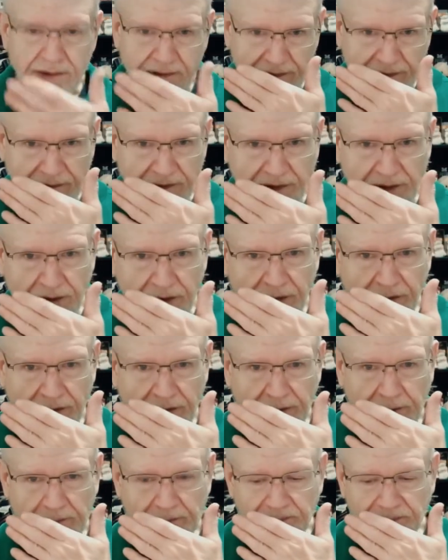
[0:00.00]

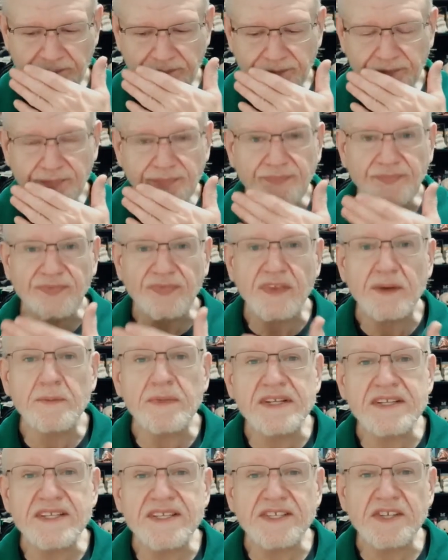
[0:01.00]

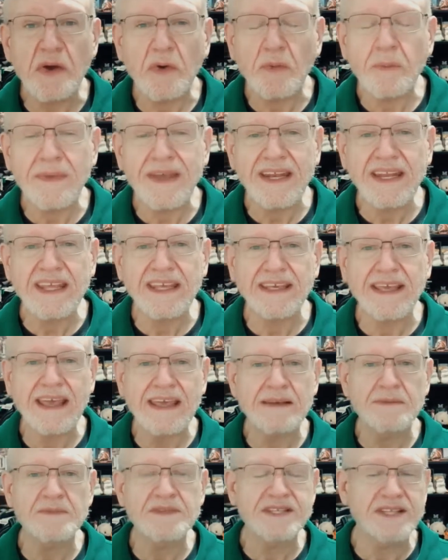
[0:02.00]
but so many
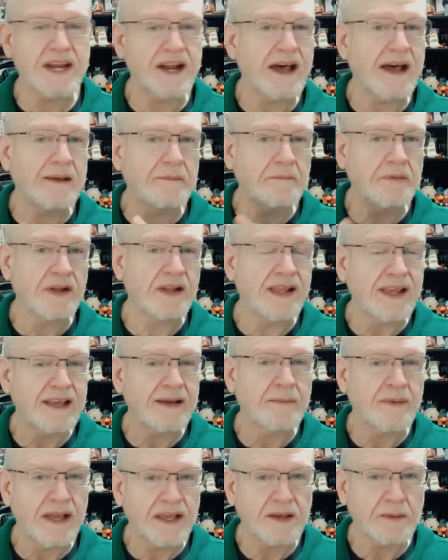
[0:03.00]
games that I play
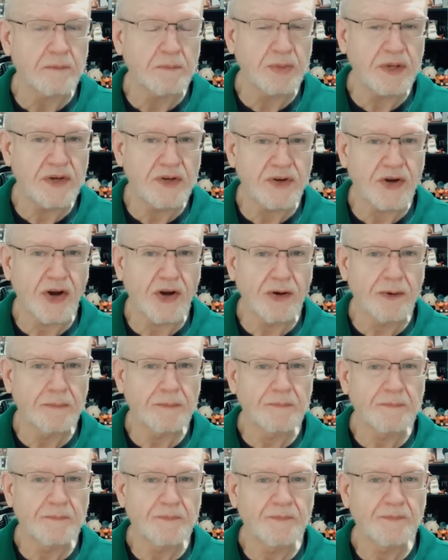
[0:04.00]
on my computer,
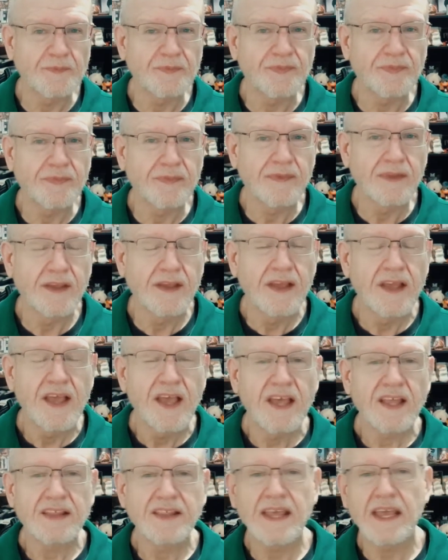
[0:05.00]

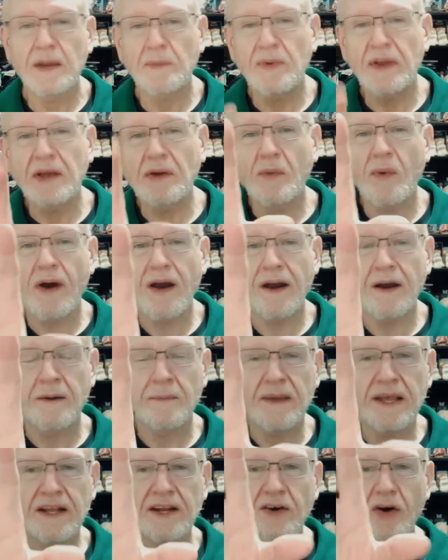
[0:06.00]
they require
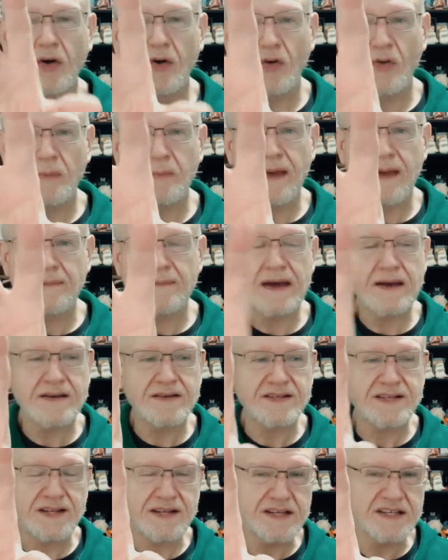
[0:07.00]
me to hold my
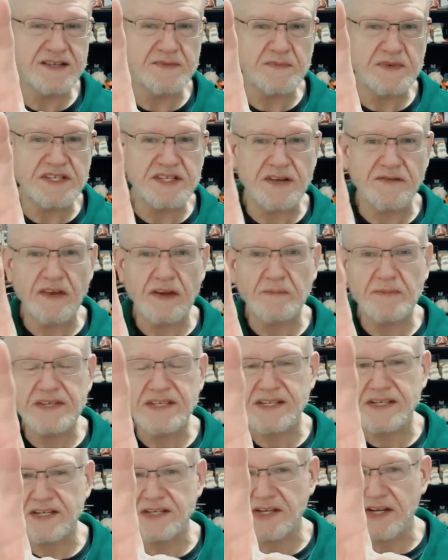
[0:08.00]
mouse in a specific
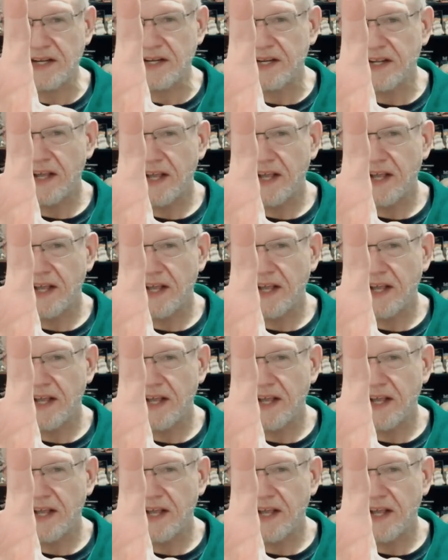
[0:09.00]
position